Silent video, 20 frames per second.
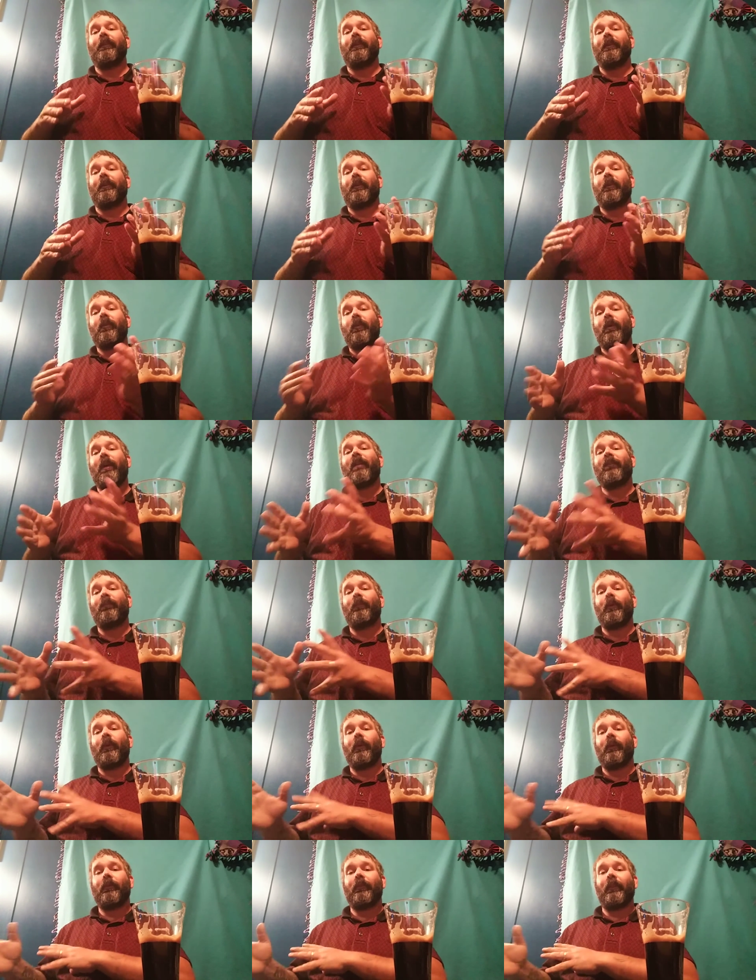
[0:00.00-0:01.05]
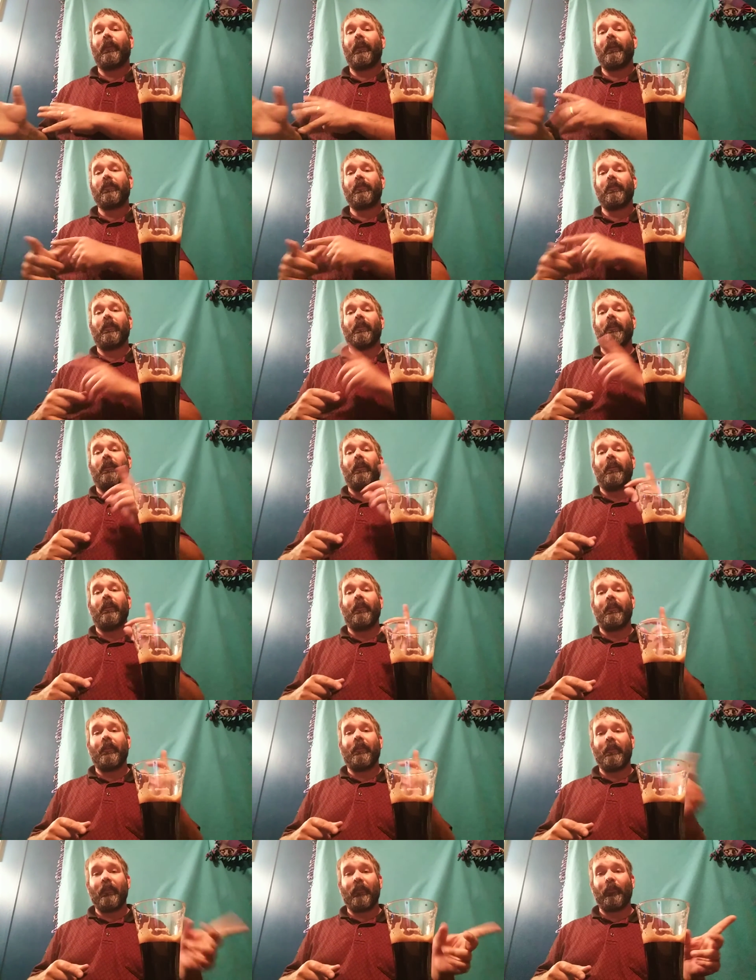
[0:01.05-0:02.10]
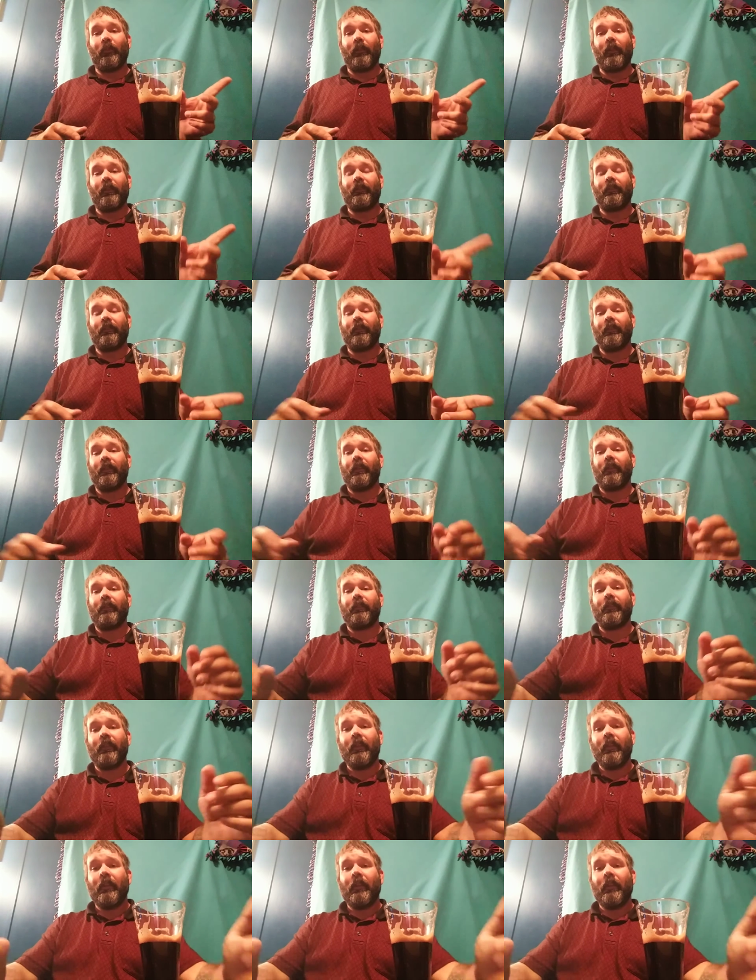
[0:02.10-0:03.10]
the craft beer selection that this place does.